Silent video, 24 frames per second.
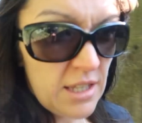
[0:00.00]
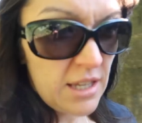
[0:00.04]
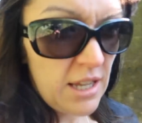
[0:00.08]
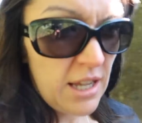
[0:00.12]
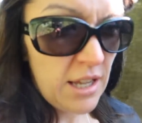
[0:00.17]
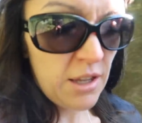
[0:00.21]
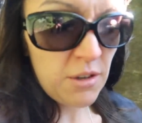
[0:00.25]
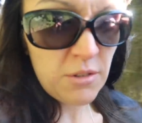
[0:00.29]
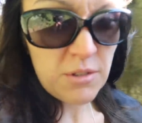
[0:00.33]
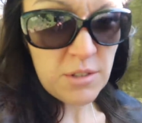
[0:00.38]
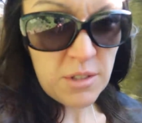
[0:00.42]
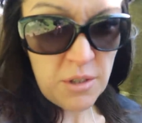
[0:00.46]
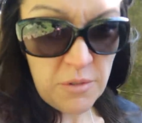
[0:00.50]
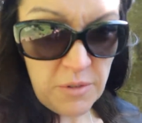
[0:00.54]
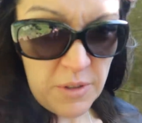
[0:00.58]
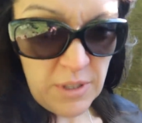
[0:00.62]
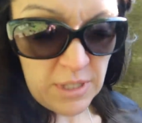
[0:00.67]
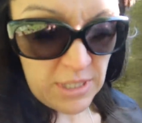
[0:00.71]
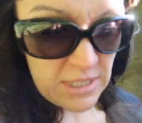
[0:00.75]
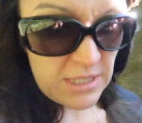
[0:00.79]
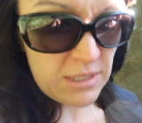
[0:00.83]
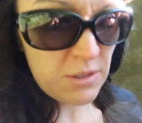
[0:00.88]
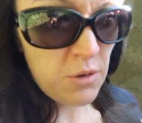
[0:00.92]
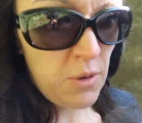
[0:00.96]
I also feel
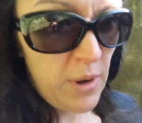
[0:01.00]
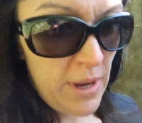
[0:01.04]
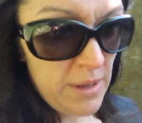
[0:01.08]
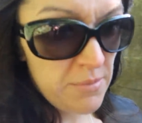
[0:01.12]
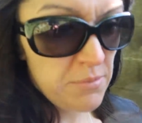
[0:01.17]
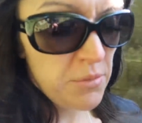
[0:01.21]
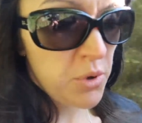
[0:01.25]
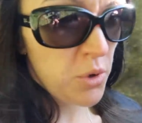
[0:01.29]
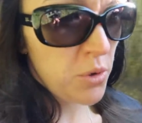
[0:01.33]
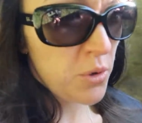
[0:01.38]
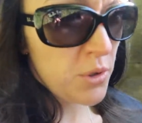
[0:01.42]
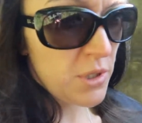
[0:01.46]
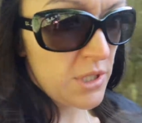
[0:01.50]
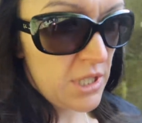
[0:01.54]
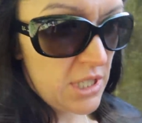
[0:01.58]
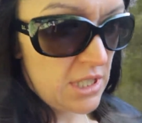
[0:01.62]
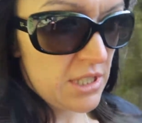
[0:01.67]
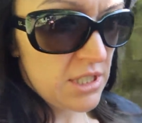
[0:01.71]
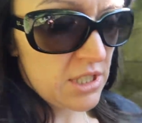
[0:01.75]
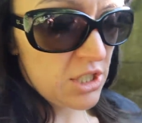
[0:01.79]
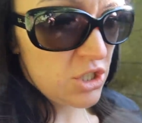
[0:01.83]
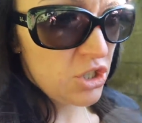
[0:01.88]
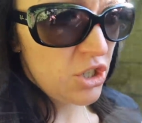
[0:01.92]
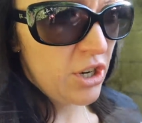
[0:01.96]
like it's quite
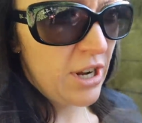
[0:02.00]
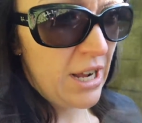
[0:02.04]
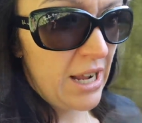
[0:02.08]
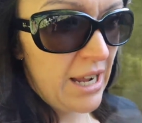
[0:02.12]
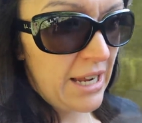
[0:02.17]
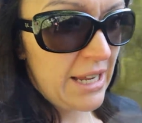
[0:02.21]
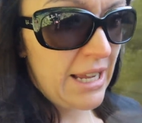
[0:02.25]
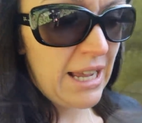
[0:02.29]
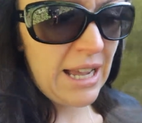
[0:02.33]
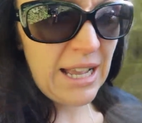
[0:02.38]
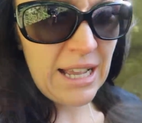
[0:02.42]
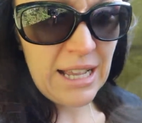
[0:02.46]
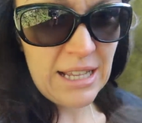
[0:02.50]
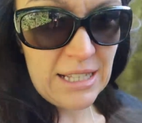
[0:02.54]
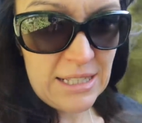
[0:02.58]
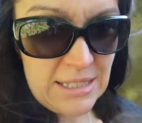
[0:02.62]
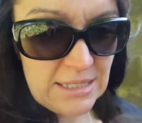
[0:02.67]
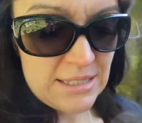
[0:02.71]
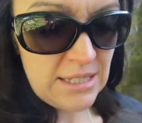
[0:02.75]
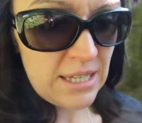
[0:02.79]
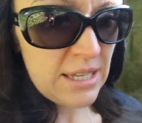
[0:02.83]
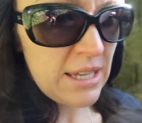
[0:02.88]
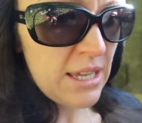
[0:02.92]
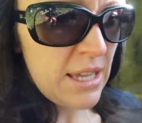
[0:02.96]
important to try
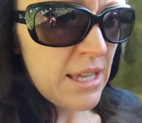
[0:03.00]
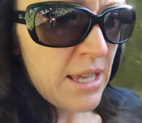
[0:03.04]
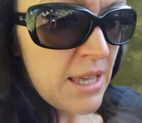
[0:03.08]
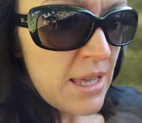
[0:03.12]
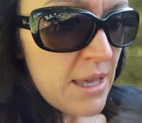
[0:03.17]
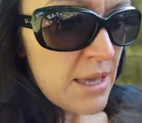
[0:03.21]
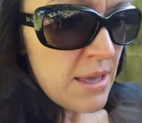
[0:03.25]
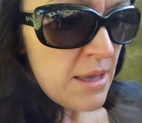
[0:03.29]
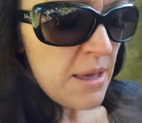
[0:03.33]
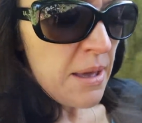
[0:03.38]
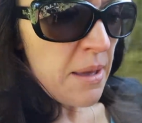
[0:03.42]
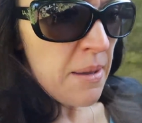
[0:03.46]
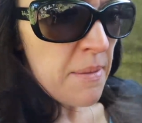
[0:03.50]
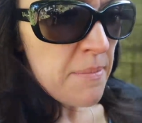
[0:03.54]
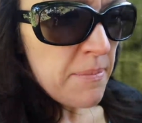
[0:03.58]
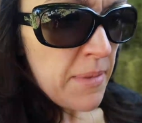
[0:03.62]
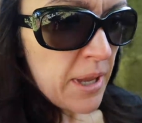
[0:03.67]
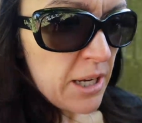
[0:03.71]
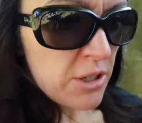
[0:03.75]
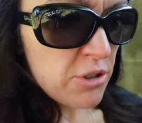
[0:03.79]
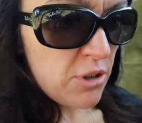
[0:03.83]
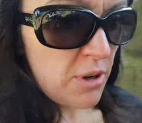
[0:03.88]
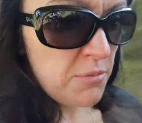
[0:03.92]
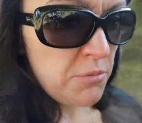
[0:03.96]
and
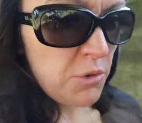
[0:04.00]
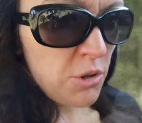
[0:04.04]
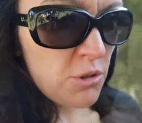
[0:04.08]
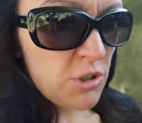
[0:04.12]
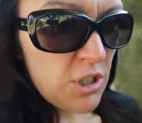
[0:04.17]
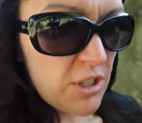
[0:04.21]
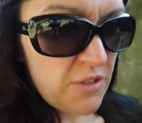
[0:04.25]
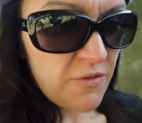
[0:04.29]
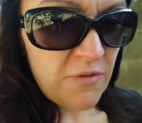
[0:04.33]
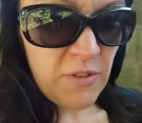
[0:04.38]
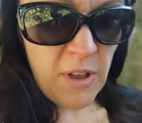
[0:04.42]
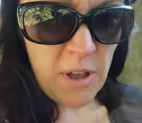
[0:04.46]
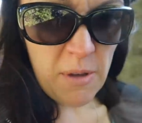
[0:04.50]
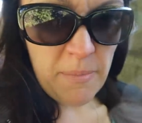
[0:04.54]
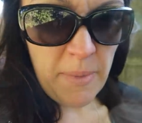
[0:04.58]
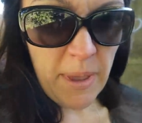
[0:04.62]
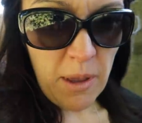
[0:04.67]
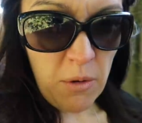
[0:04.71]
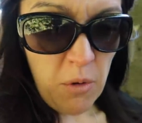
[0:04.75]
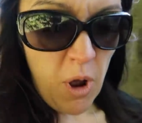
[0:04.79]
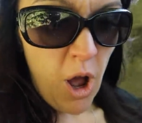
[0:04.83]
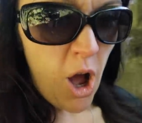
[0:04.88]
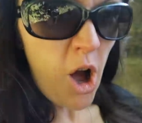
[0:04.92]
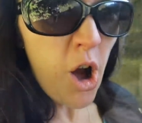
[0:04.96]
make sure I'm not just
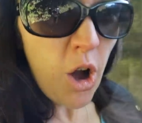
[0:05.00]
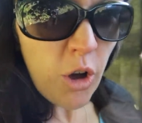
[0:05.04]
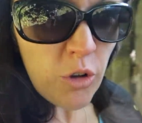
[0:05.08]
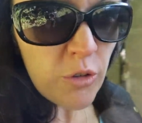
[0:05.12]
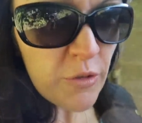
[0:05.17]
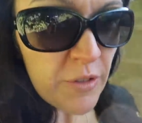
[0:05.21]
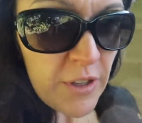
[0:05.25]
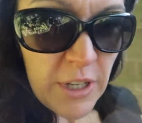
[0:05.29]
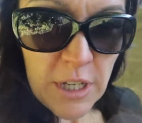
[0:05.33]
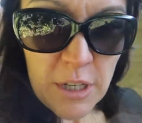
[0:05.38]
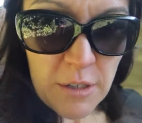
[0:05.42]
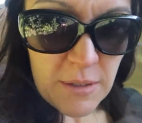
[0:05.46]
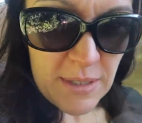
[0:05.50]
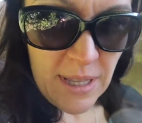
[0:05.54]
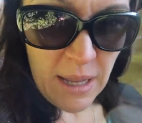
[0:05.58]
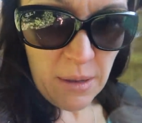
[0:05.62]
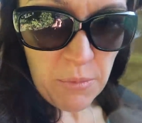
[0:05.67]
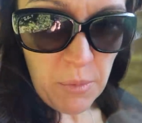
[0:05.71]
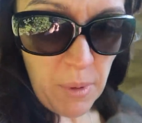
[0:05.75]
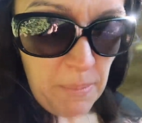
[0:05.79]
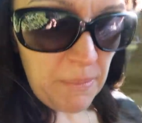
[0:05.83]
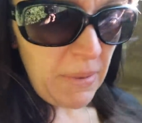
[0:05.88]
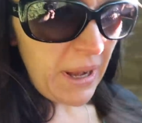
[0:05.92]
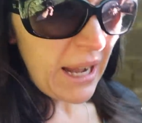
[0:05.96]
filming a whole video set
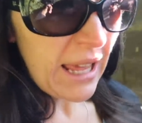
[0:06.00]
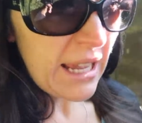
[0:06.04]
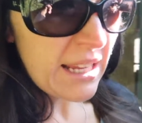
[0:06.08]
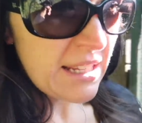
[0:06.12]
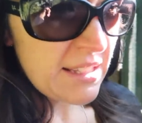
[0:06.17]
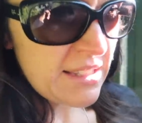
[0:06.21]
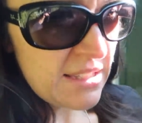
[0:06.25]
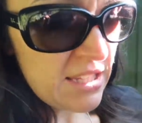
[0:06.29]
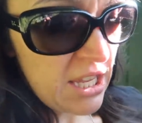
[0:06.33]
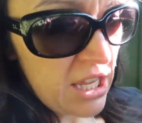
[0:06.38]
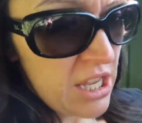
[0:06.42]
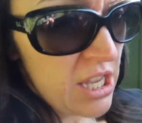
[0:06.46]
in one place.